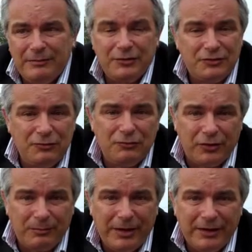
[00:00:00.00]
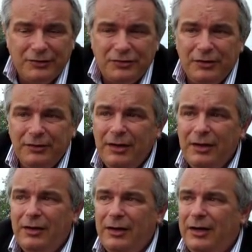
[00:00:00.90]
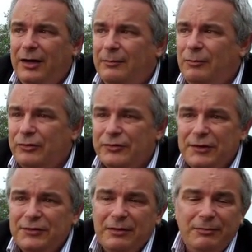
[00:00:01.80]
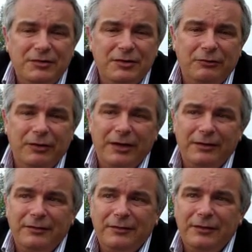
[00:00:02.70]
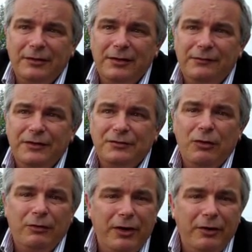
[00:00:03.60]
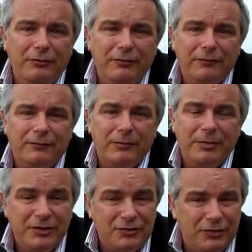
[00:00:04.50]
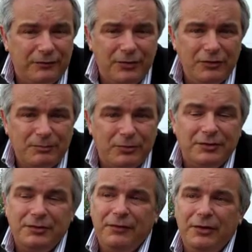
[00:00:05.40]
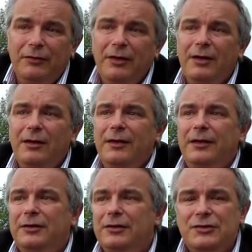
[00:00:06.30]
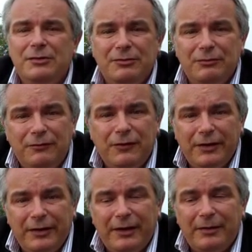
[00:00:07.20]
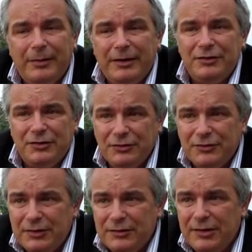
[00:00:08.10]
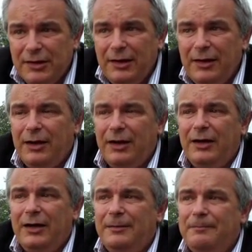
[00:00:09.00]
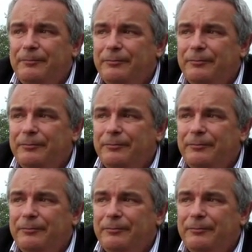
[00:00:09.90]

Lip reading: claims at all on the packaging or associated material, and if it's well known from a history of use point of view, then consumers will find out about its uses. Or